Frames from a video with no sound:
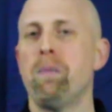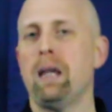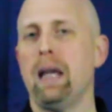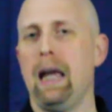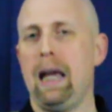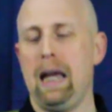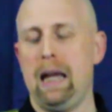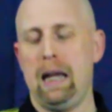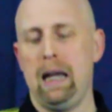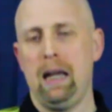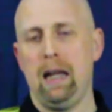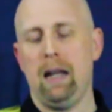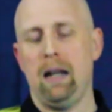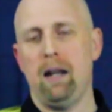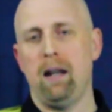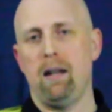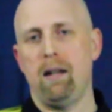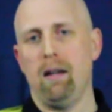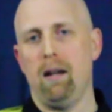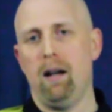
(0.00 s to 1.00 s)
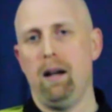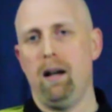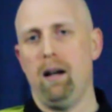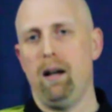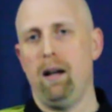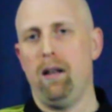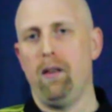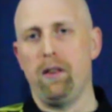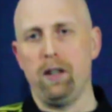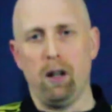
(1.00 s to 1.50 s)
and
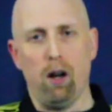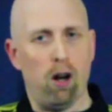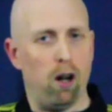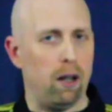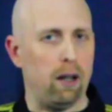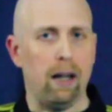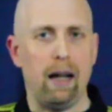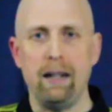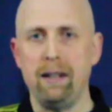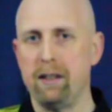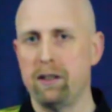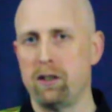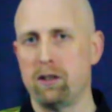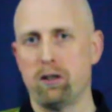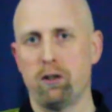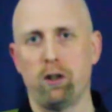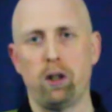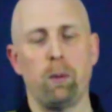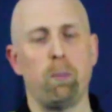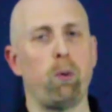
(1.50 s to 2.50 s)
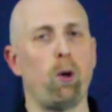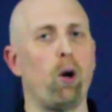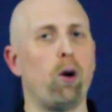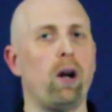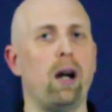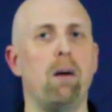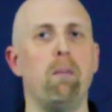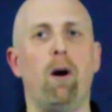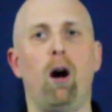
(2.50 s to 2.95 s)
the online distance learning program,